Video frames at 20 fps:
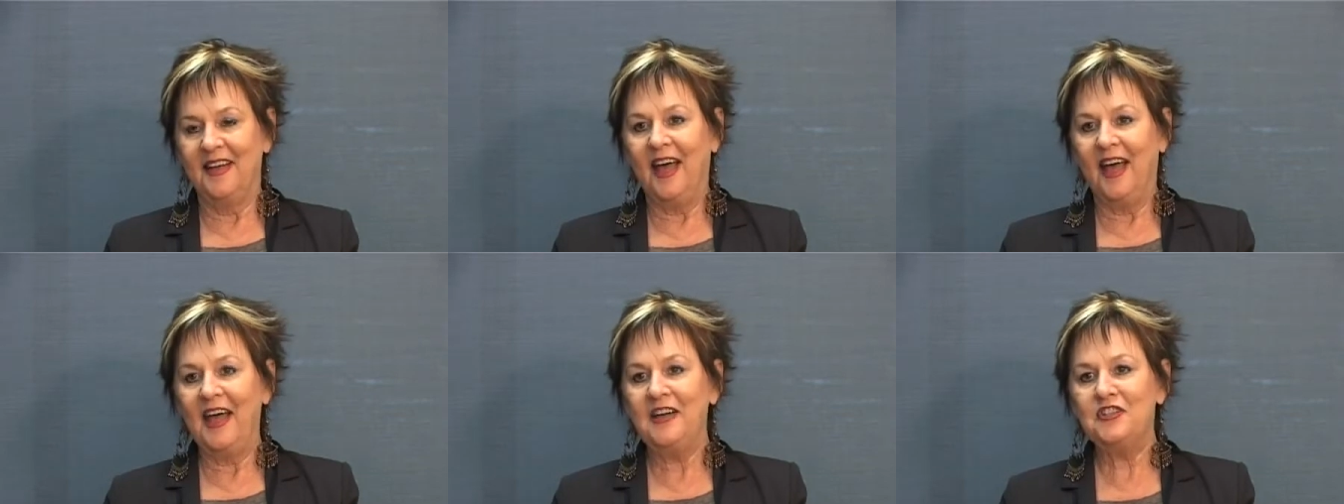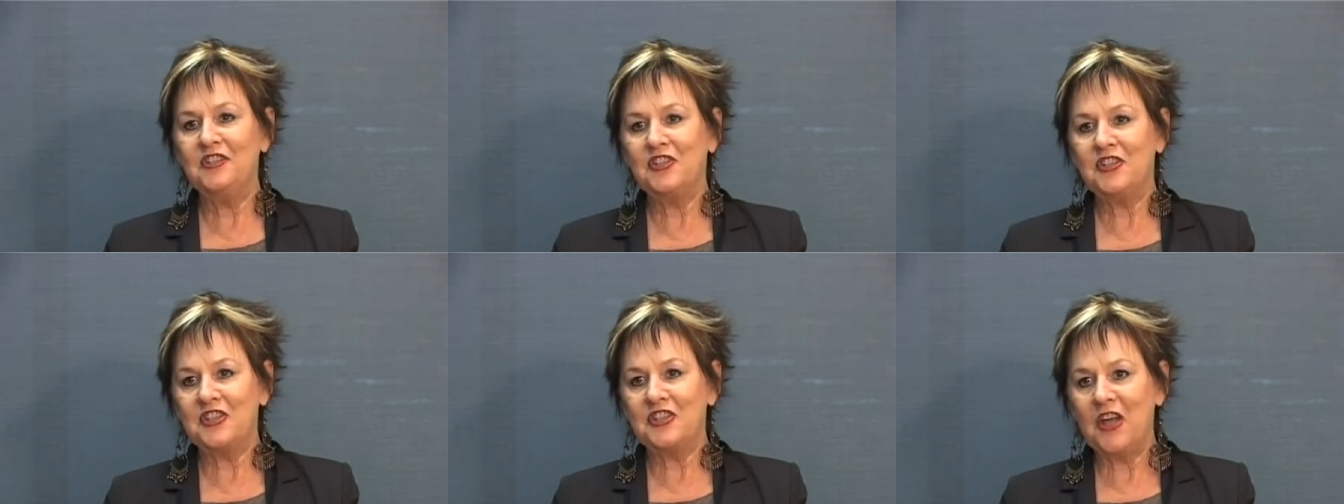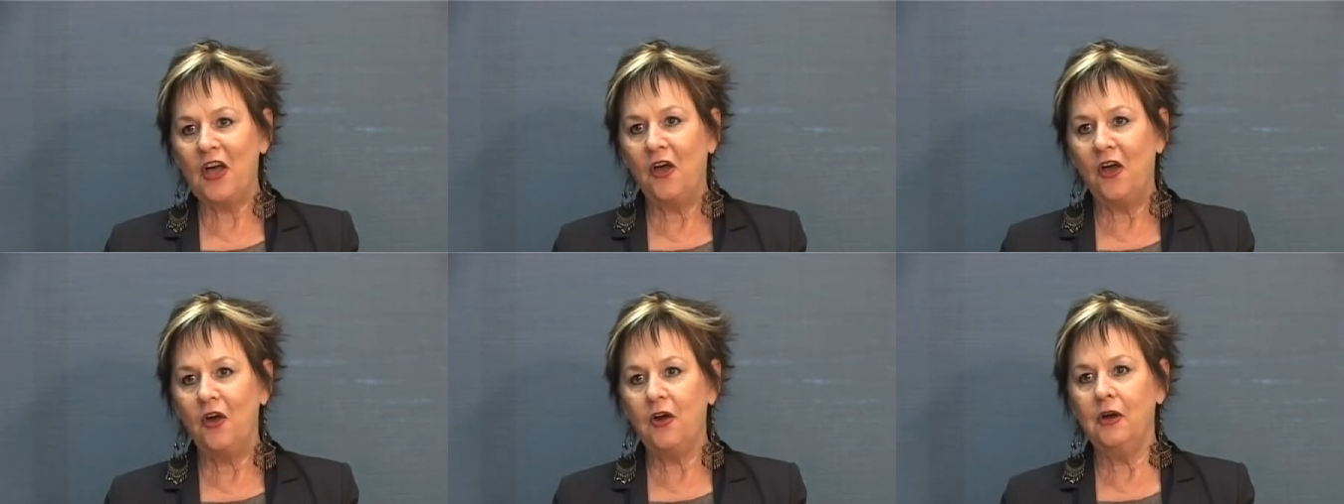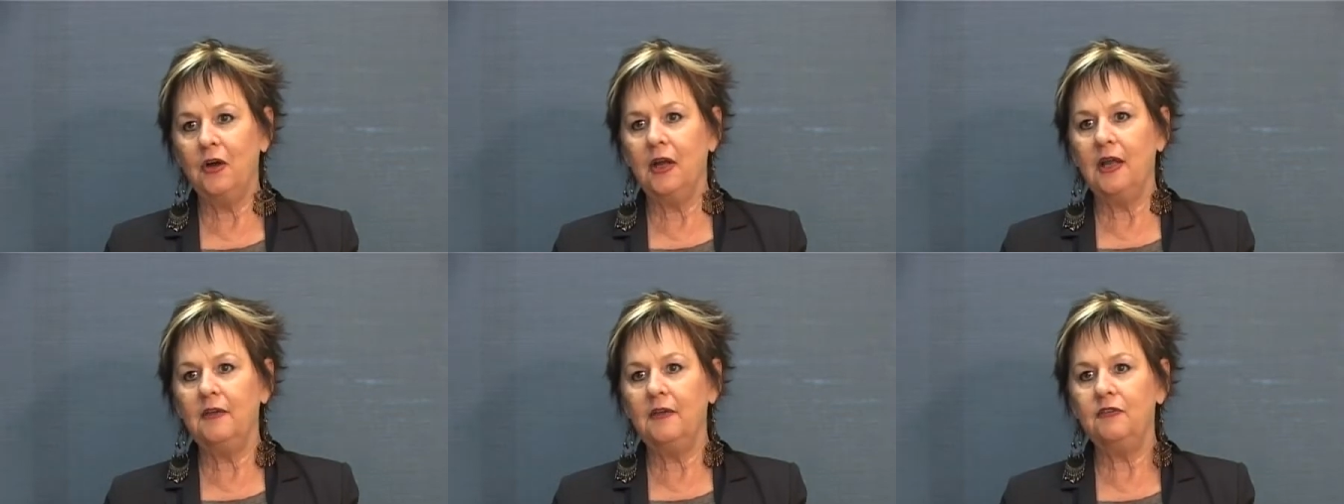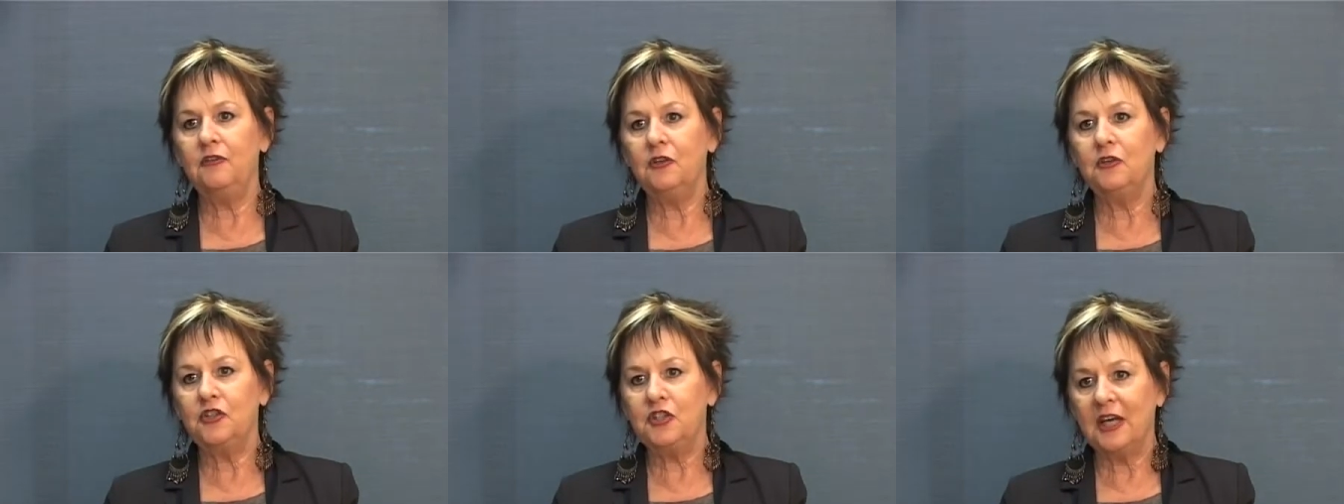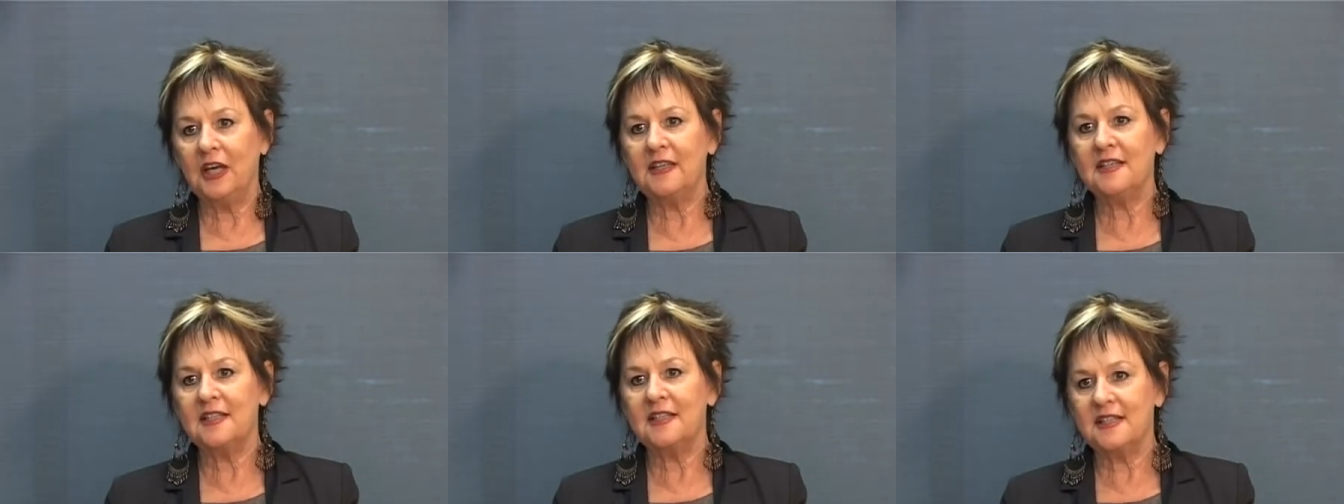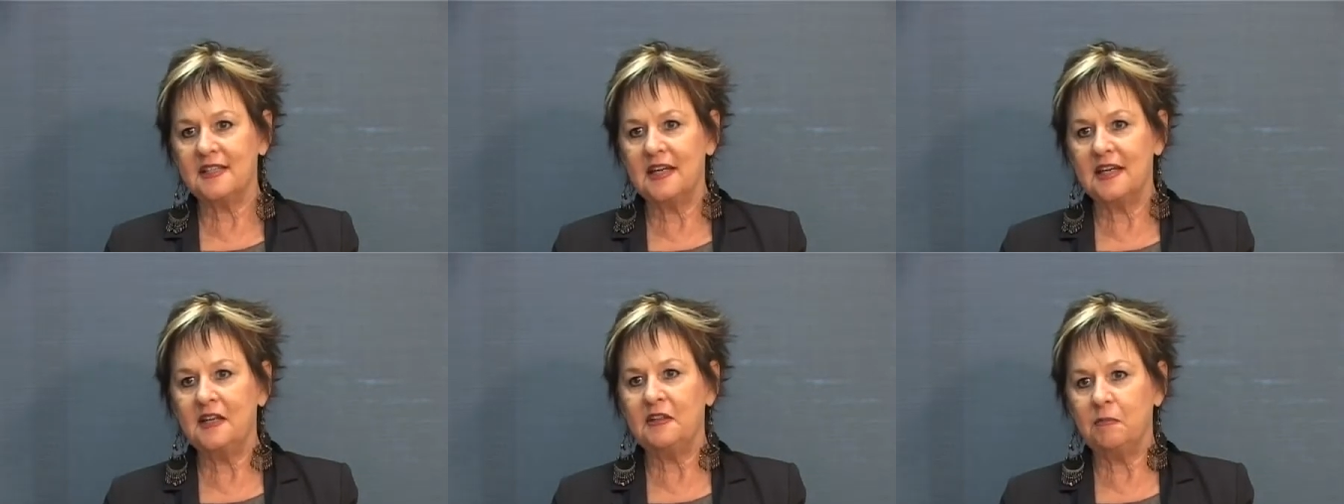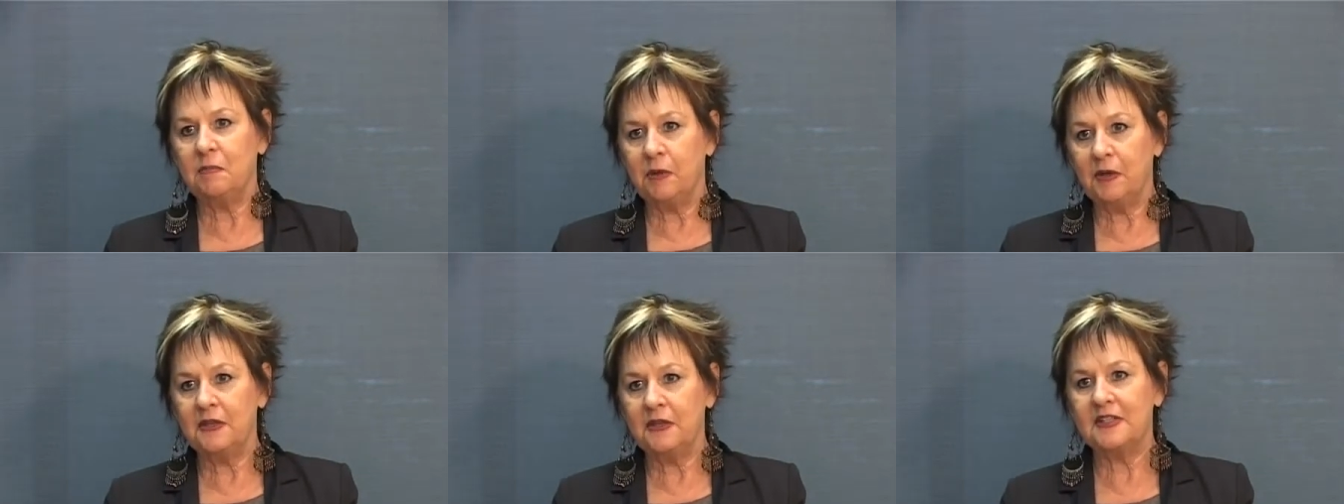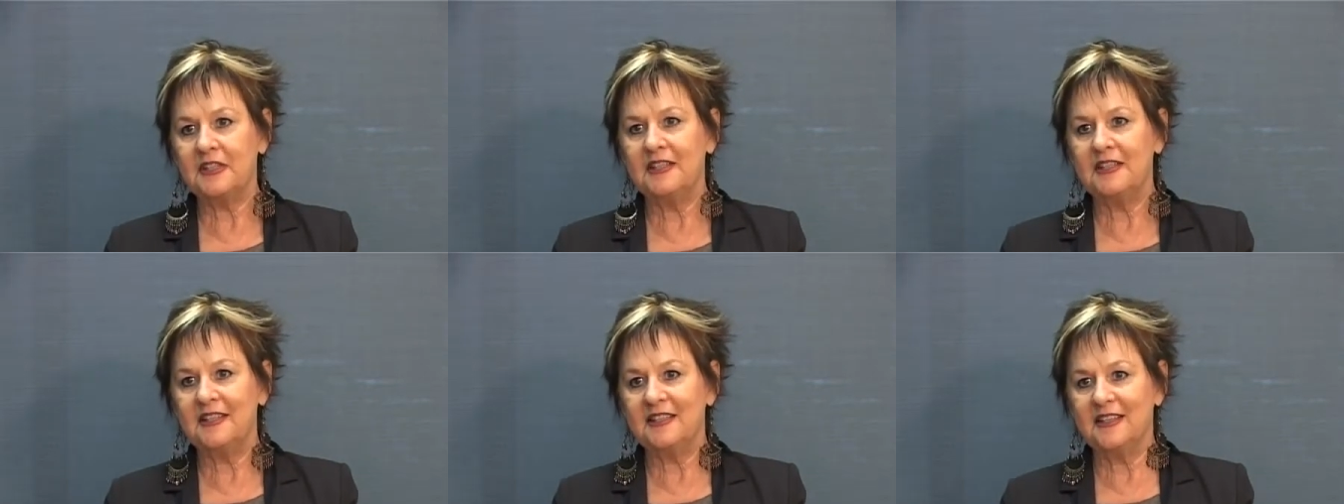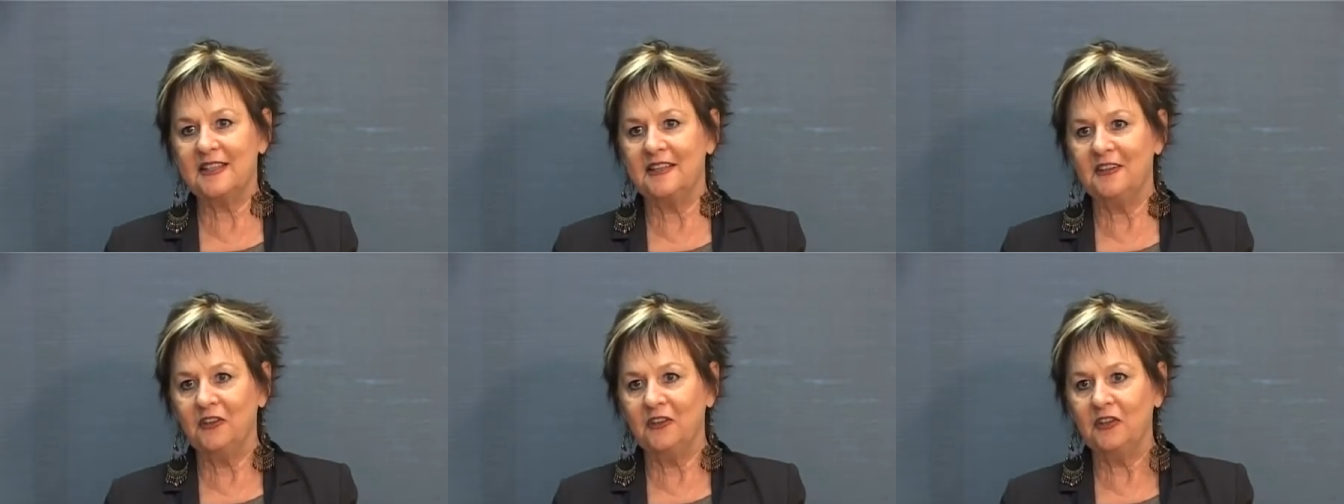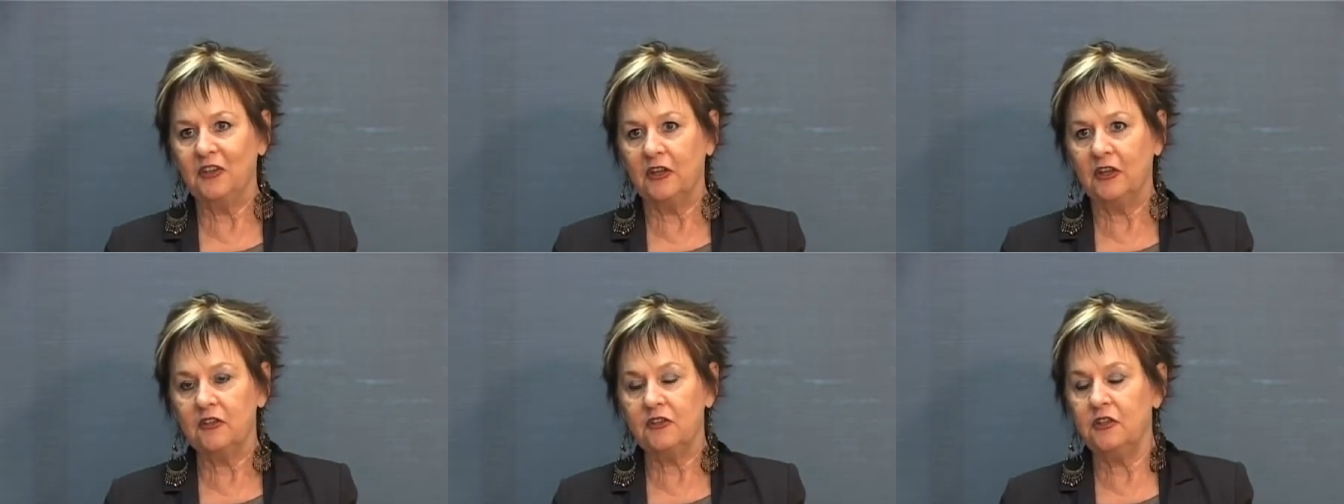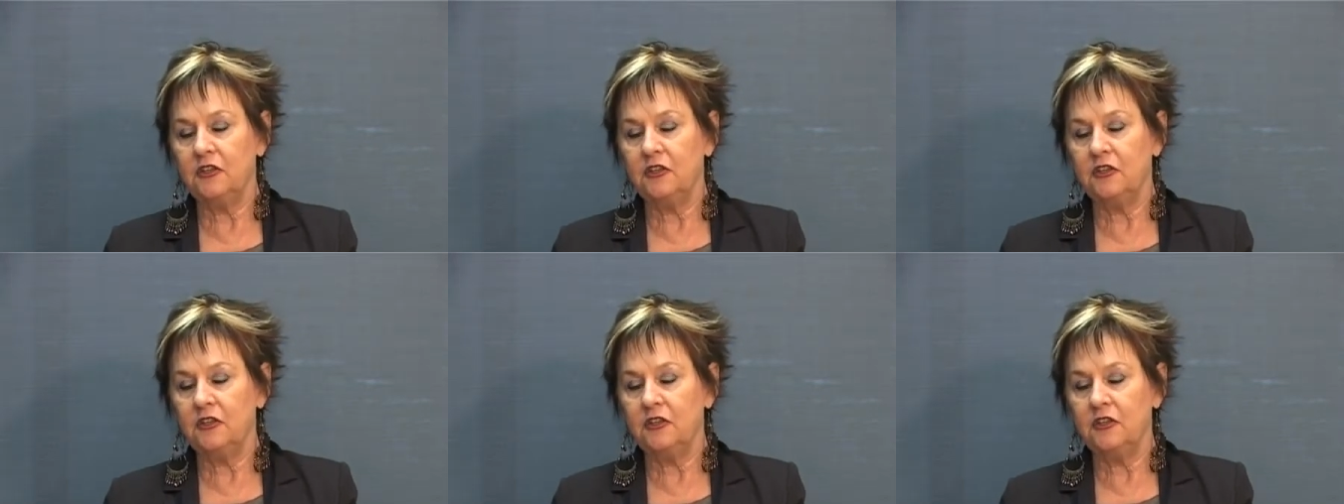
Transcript: And so if you just see the person as an illness,